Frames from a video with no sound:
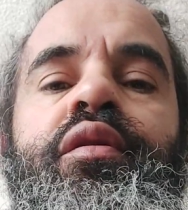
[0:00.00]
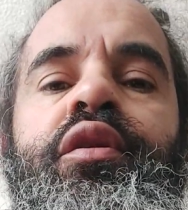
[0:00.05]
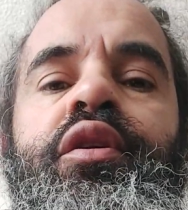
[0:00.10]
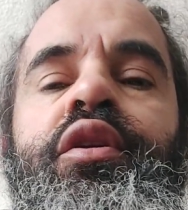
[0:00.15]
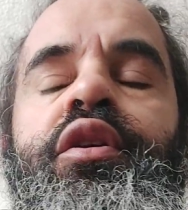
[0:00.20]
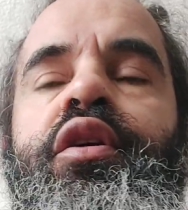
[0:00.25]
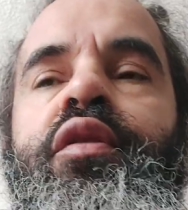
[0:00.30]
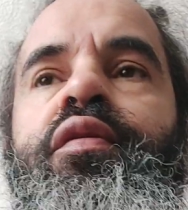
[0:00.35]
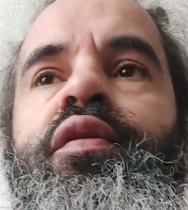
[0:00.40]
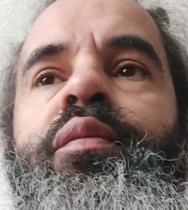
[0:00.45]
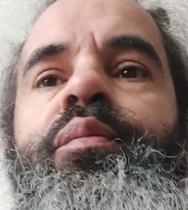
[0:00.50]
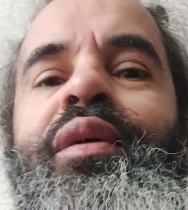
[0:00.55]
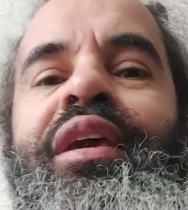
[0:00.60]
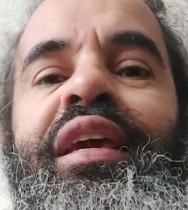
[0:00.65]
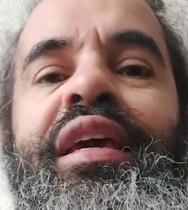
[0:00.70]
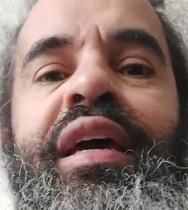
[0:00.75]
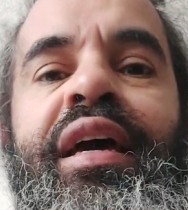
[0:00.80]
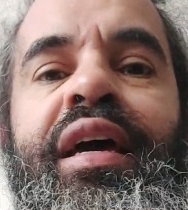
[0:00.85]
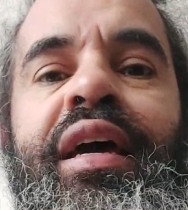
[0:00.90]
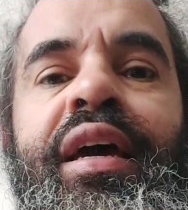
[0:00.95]
you know, the
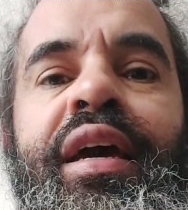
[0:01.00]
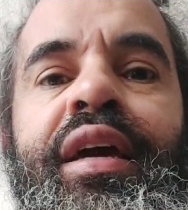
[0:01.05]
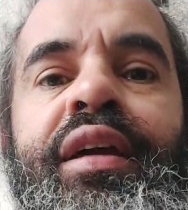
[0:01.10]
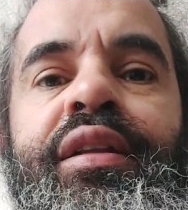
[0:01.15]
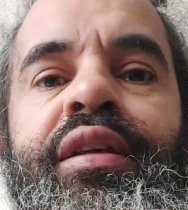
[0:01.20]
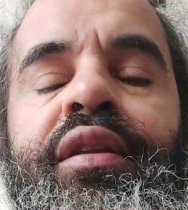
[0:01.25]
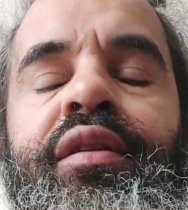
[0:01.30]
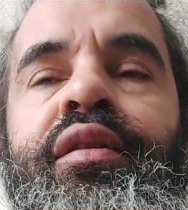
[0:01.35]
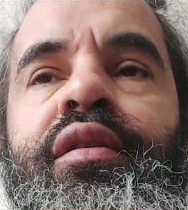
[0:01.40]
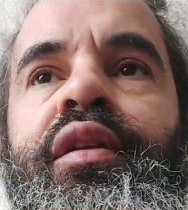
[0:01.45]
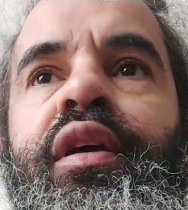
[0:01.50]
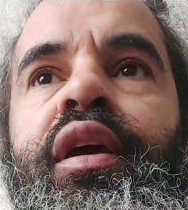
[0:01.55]
behind and,